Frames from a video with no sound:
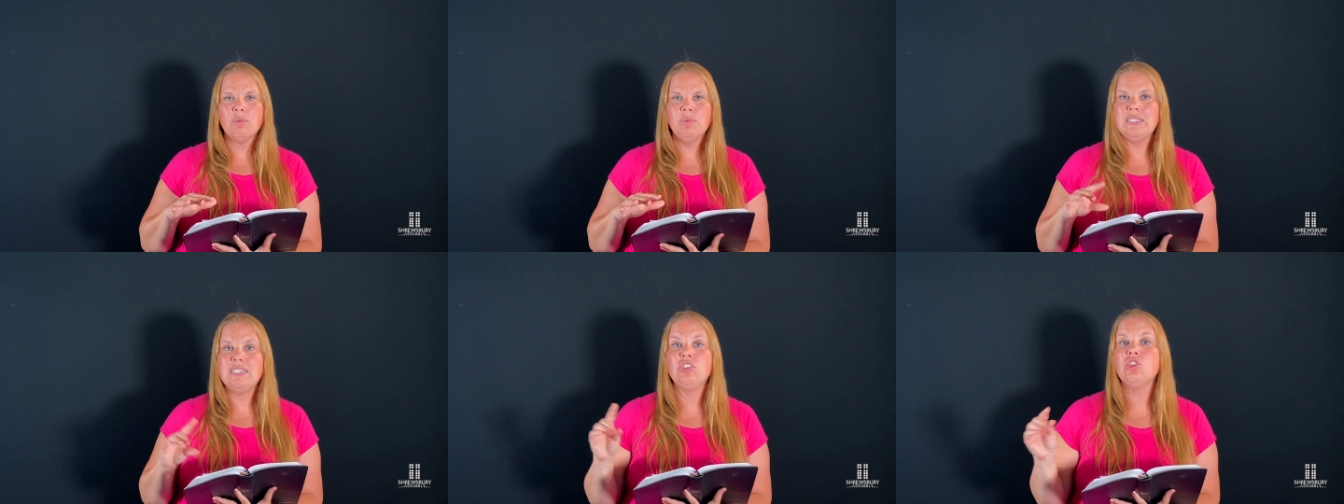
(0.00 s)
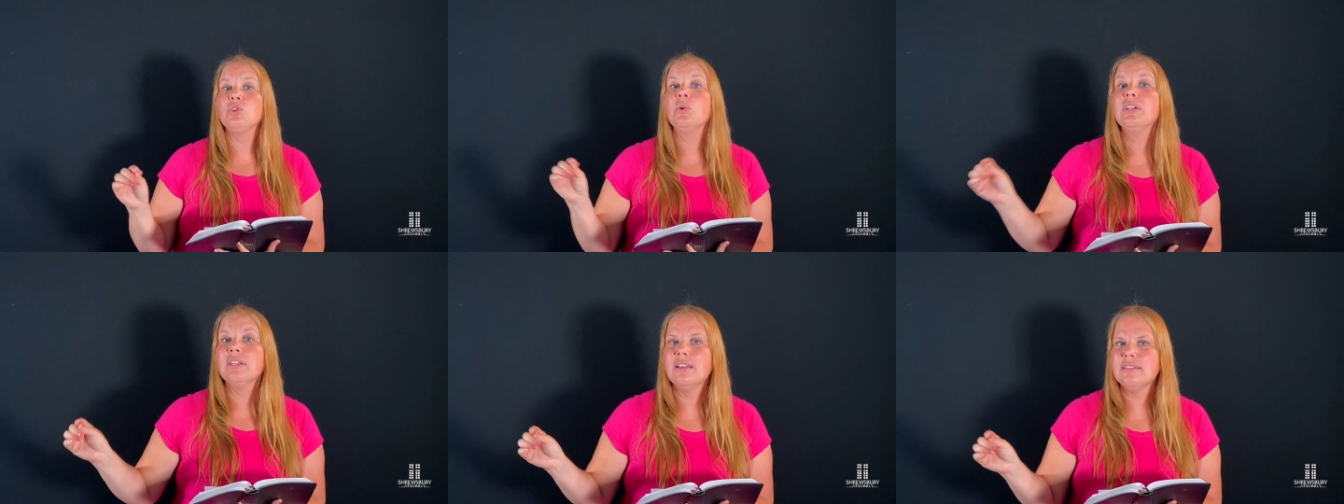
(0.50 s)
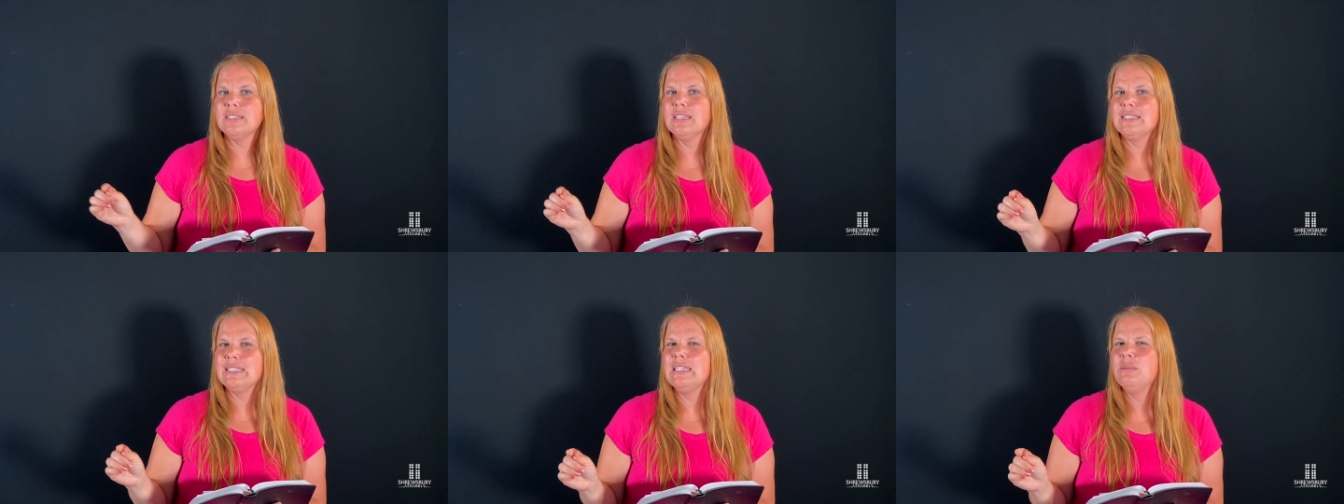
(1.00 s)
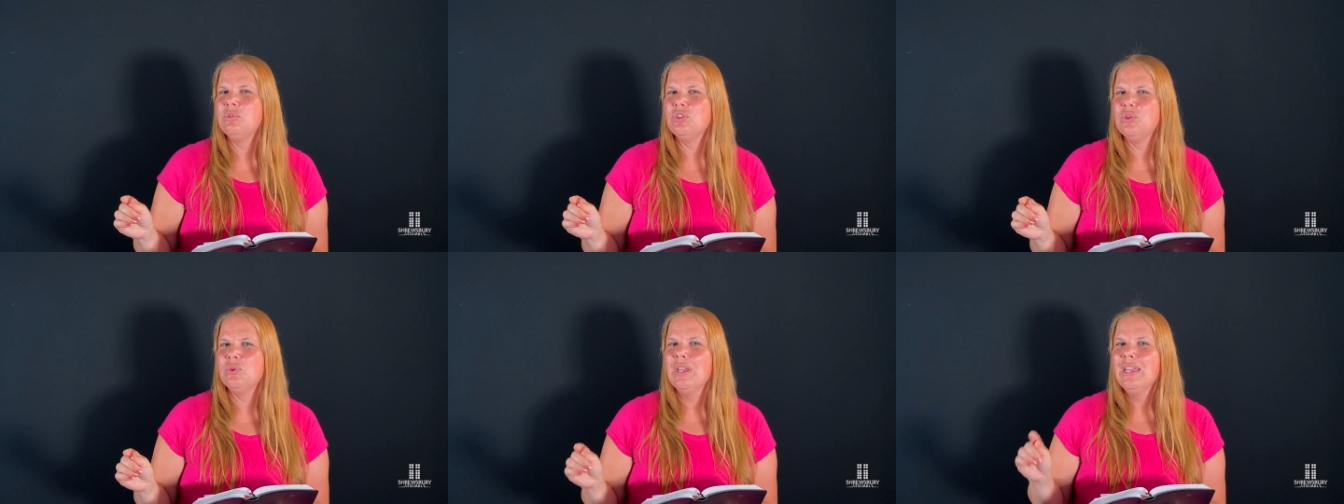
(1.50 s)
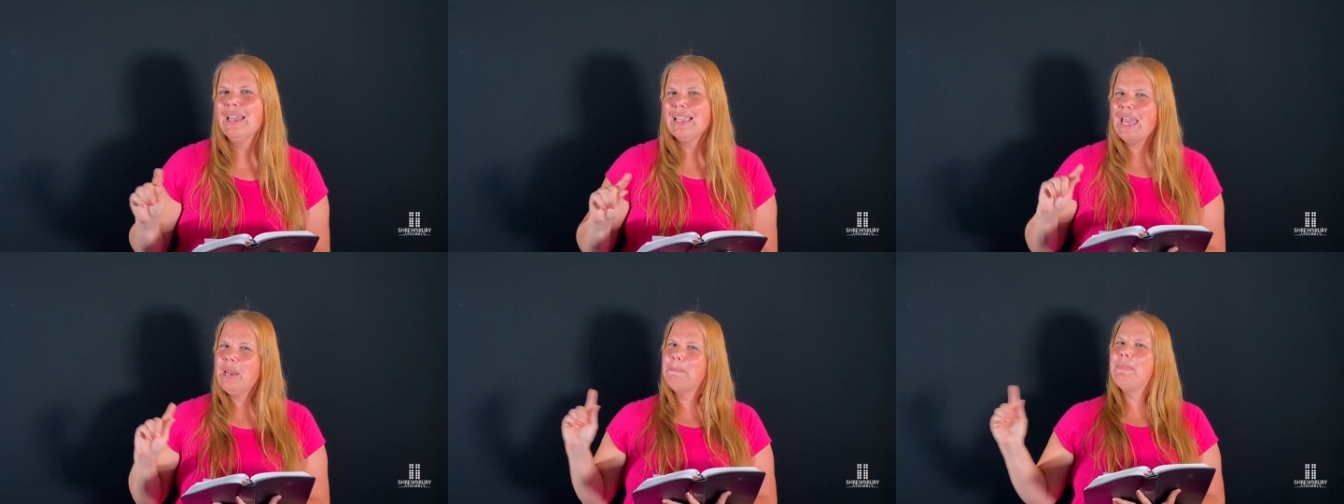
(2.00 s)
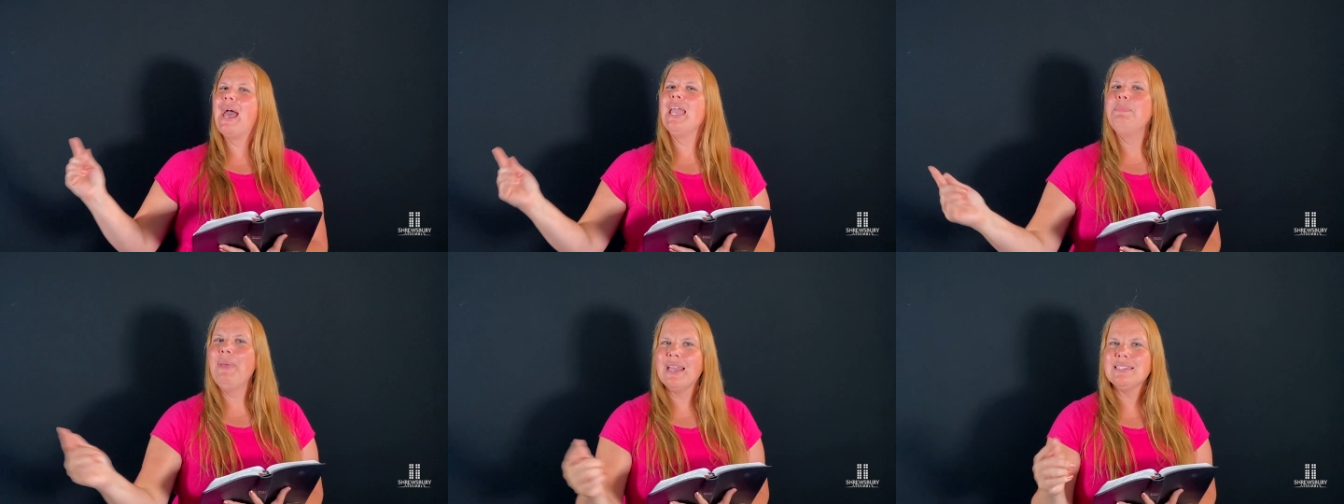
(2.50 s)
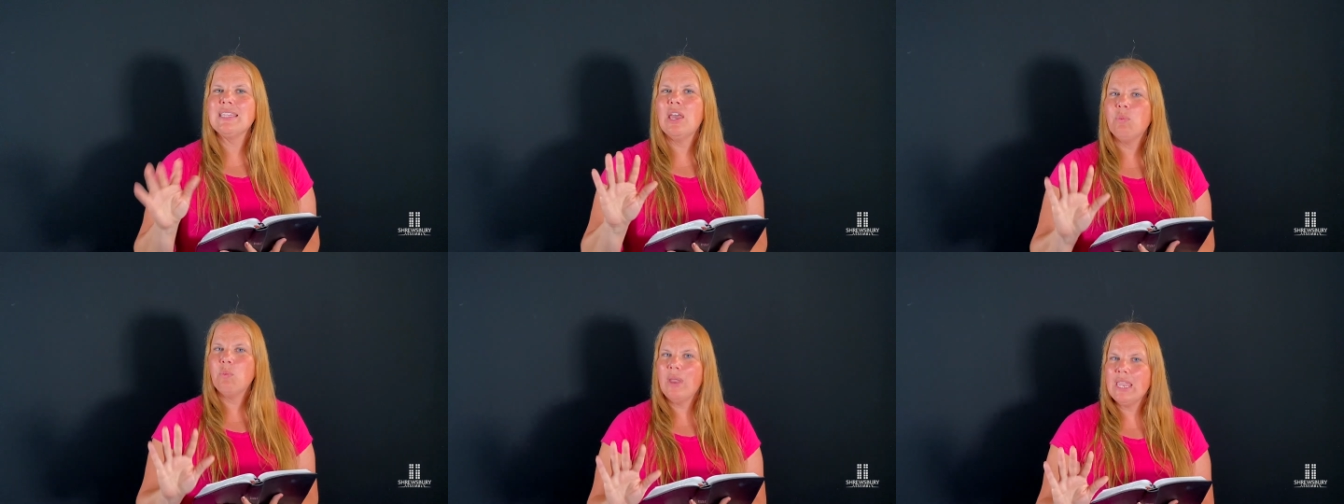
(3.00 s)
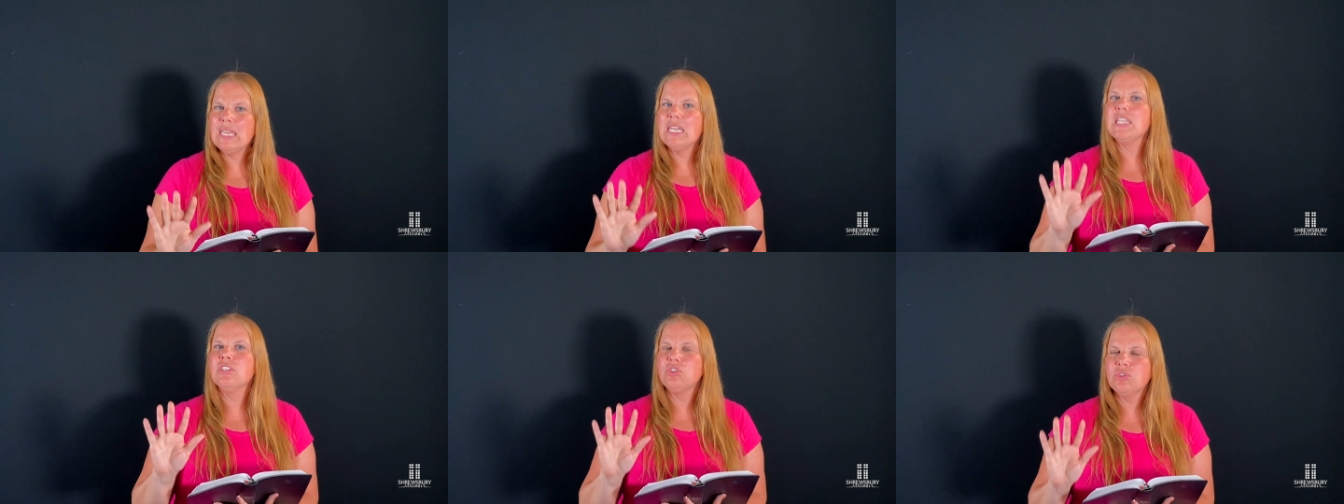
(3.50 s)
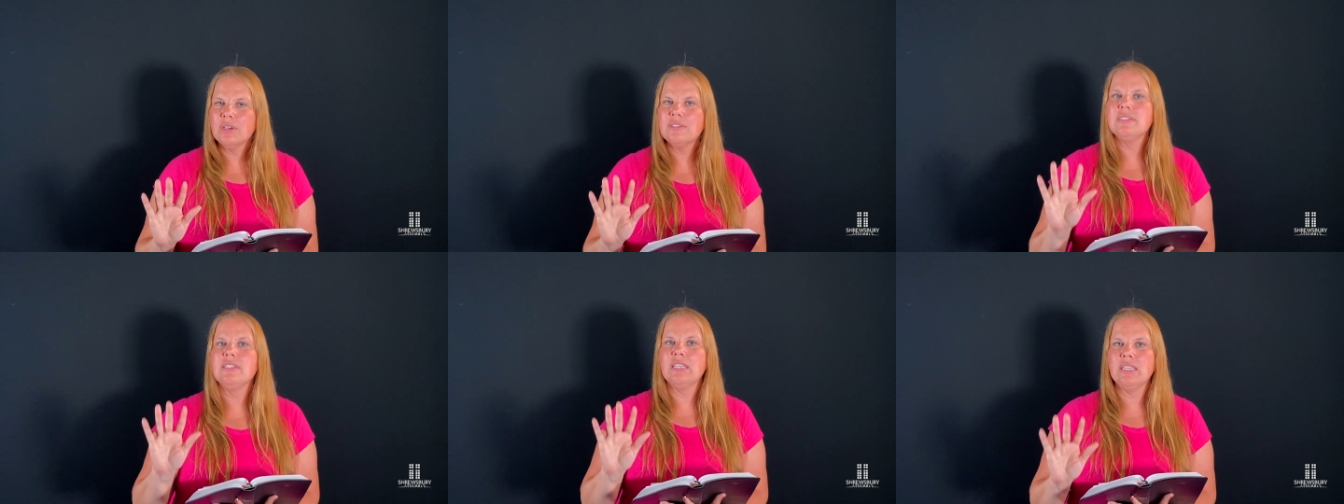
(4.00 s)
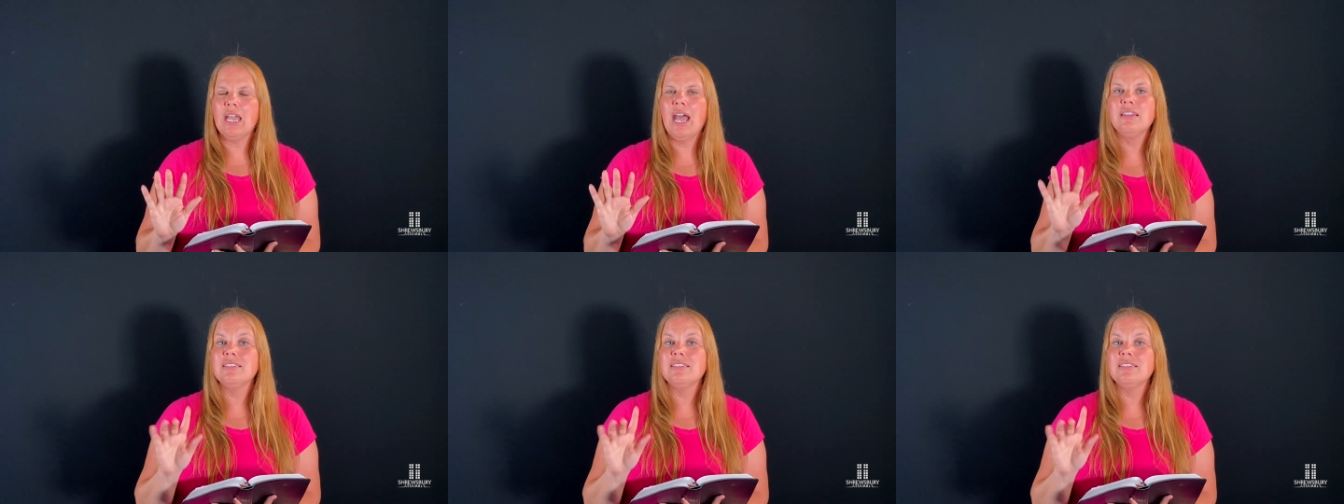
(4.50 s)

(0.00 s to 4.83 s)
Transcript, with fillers: And we see shortcuts that seem to kind of bypass that waiting and trusting in God.